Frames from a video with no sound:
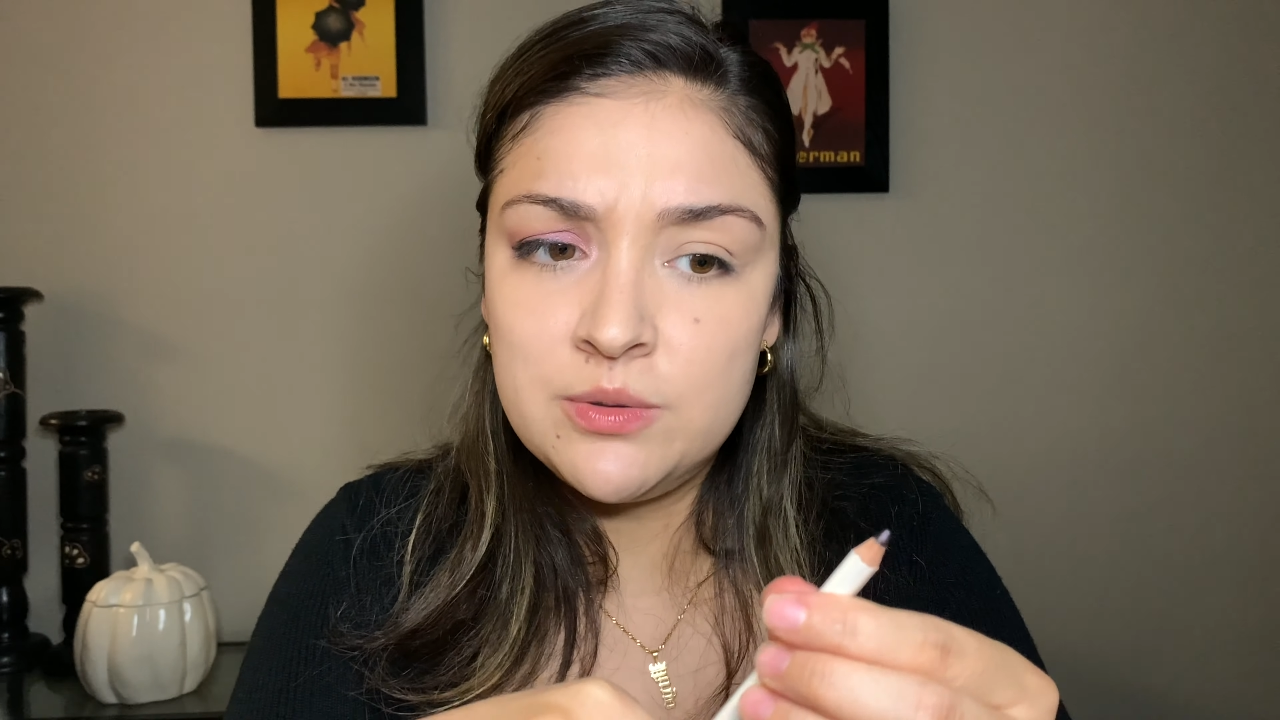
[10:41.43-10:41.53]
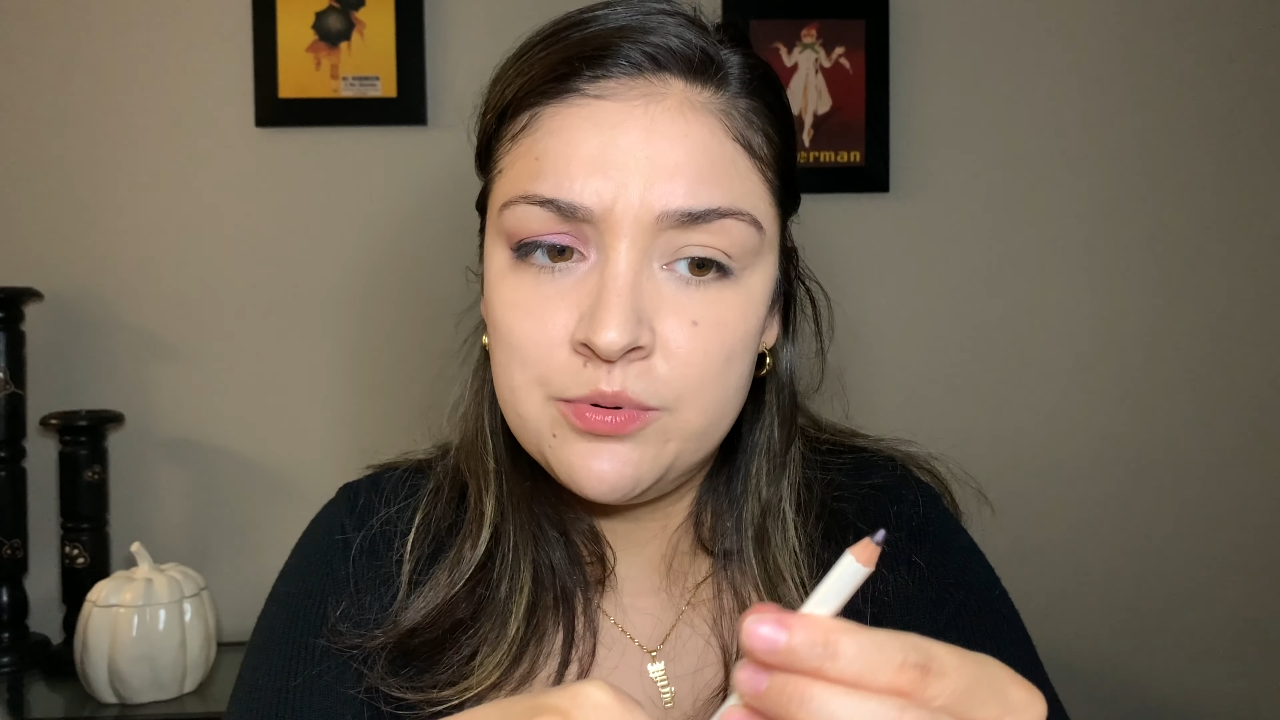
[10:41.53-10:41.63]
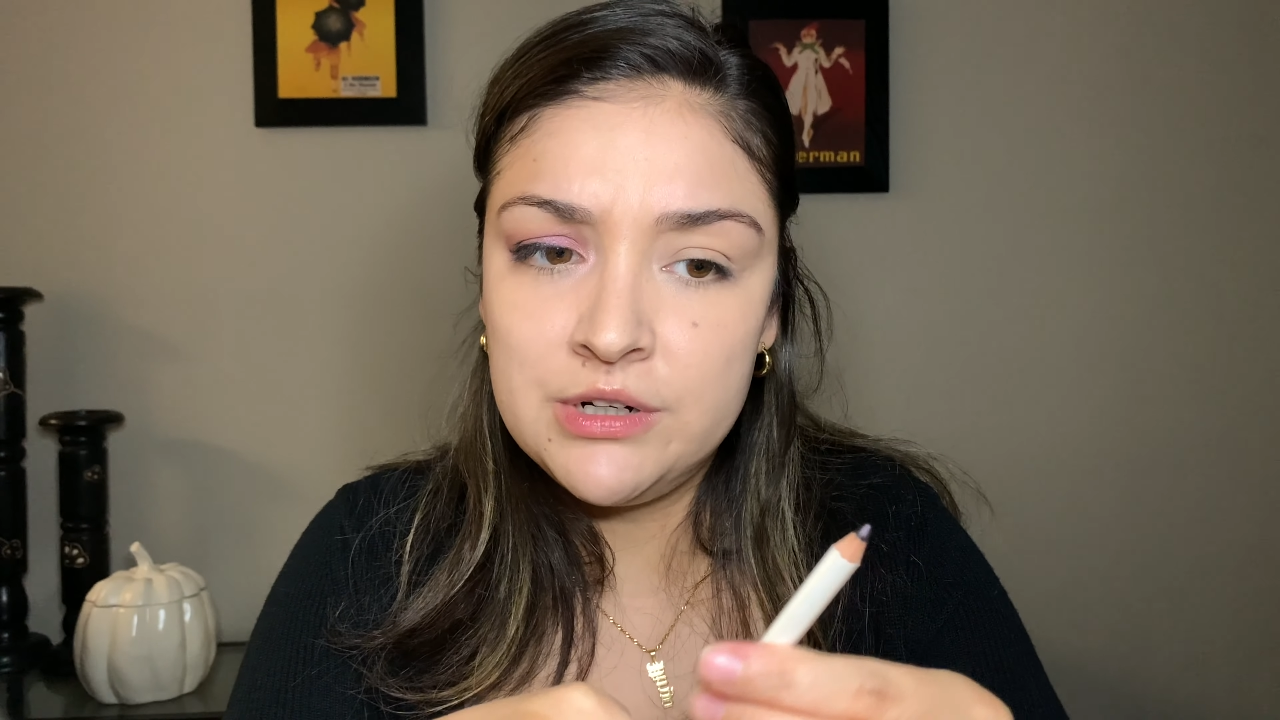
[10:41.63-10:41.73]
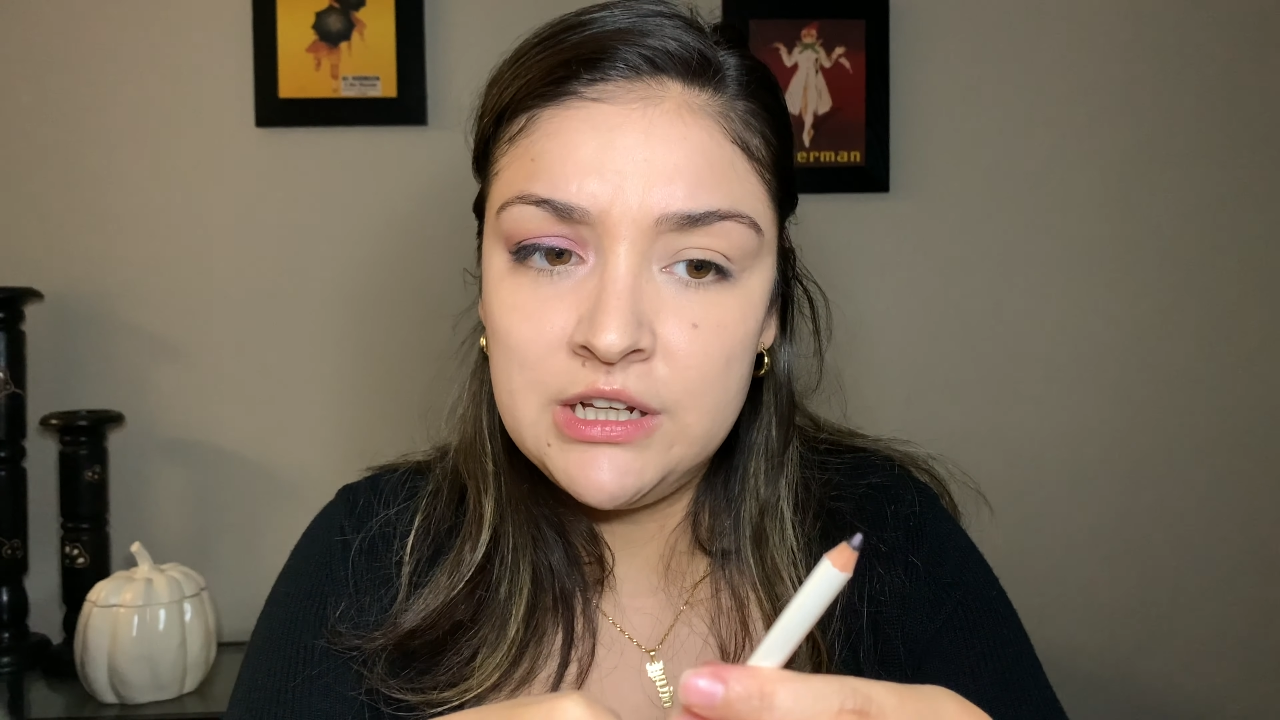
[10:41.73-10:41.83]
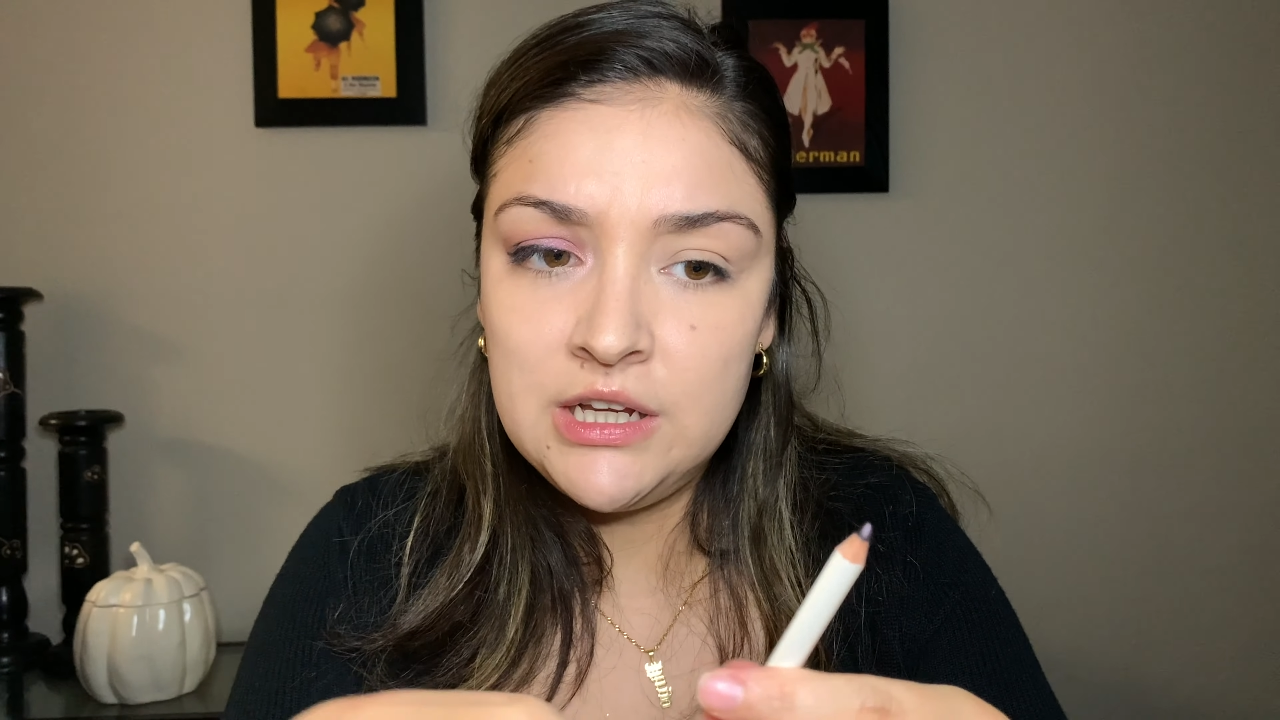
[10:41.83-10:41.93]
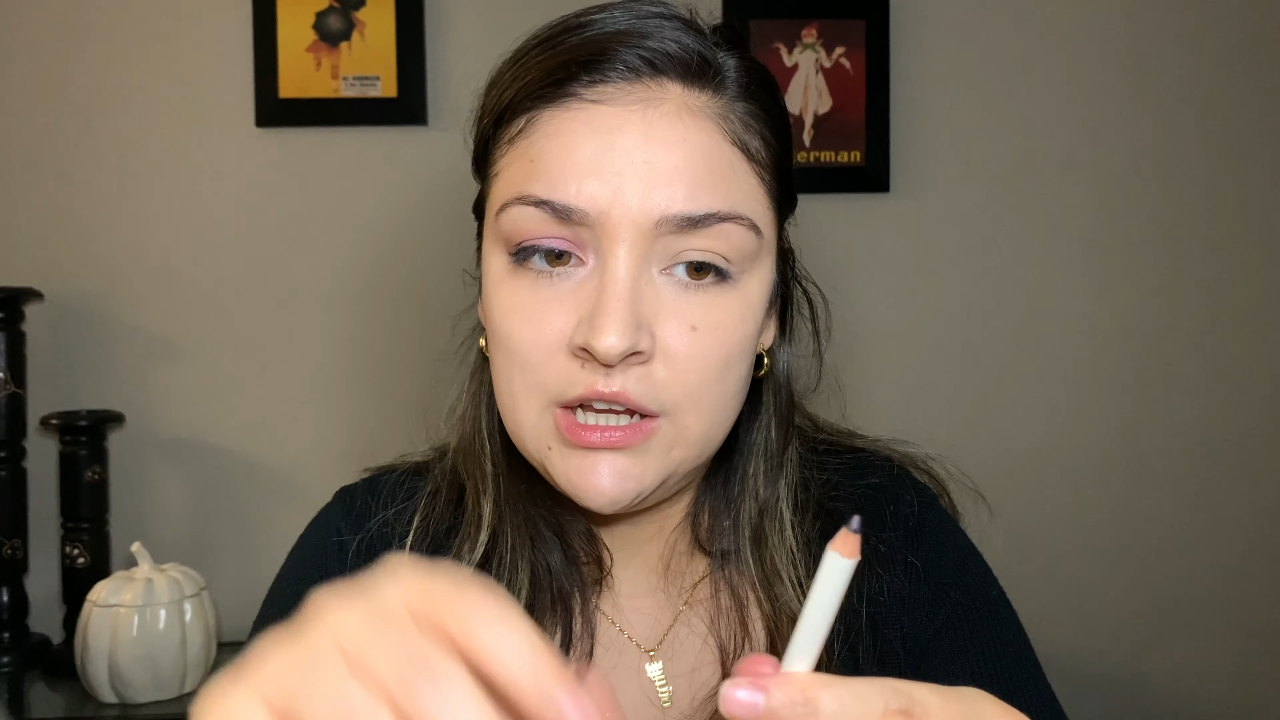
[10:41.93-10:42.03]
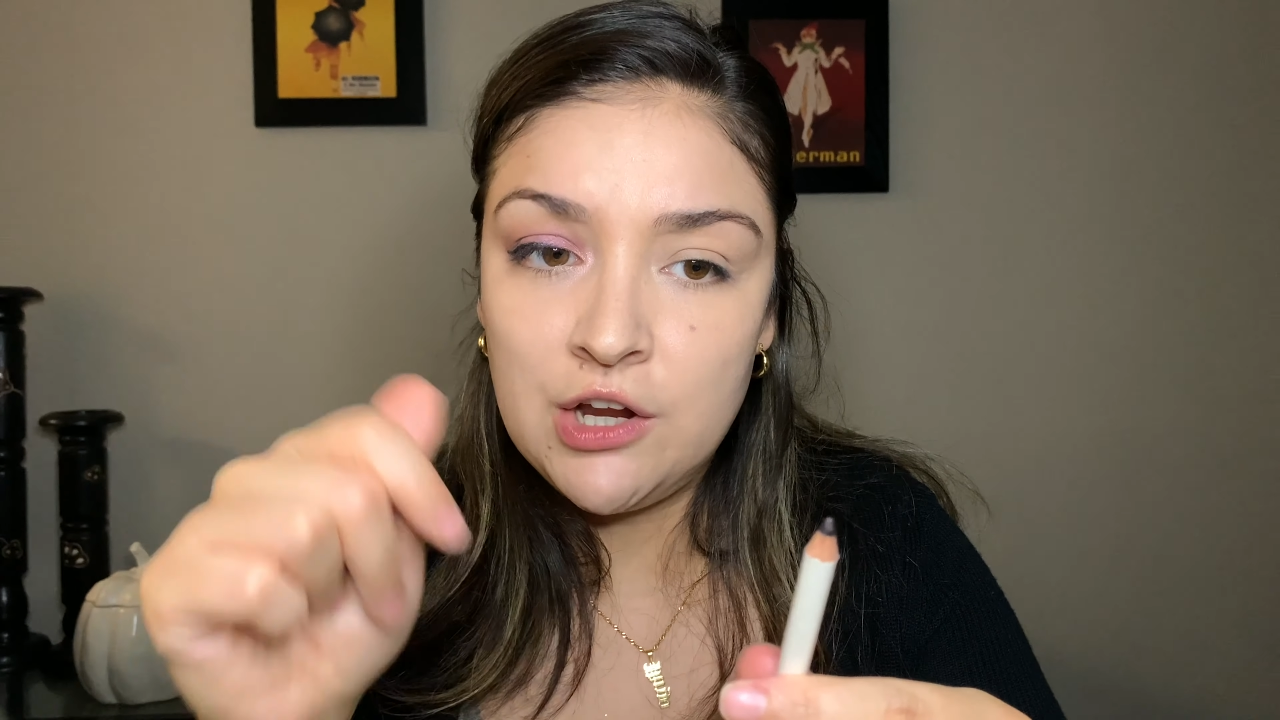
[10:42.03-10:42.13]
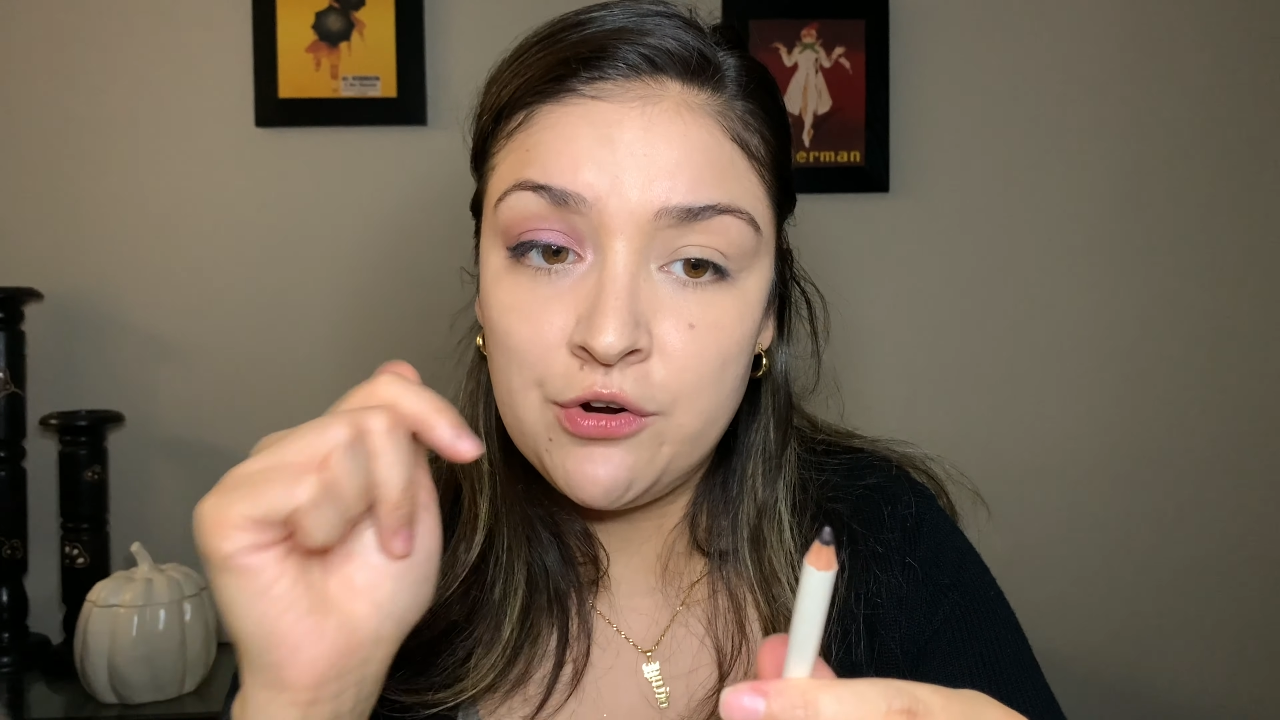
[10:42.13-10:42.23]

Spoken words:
pretty